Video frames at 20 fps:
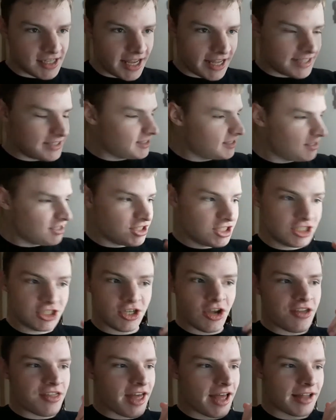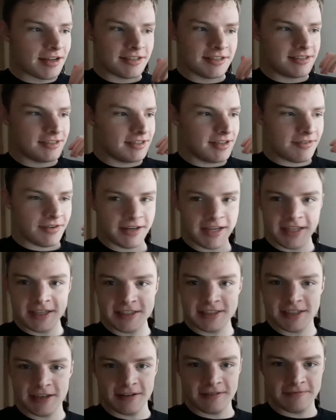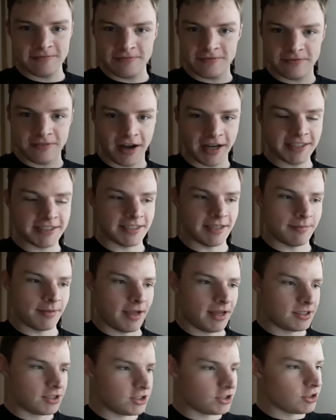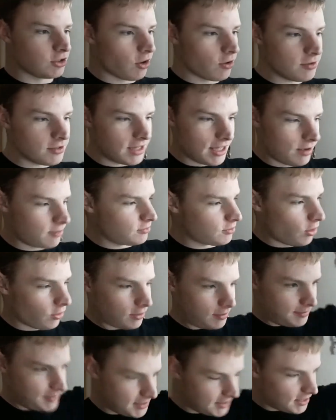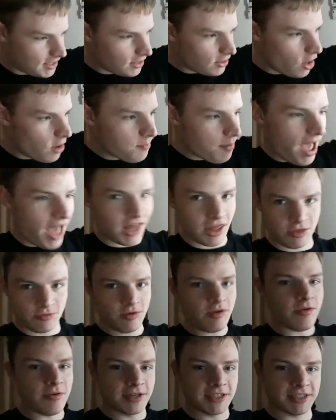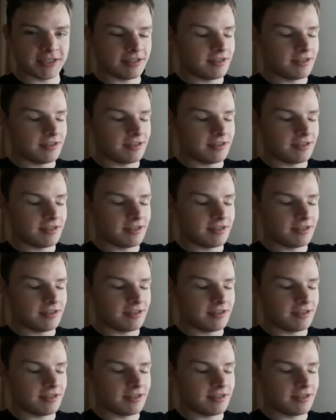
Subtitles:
and just so that if I need to find something, I just go to that document and I go back through it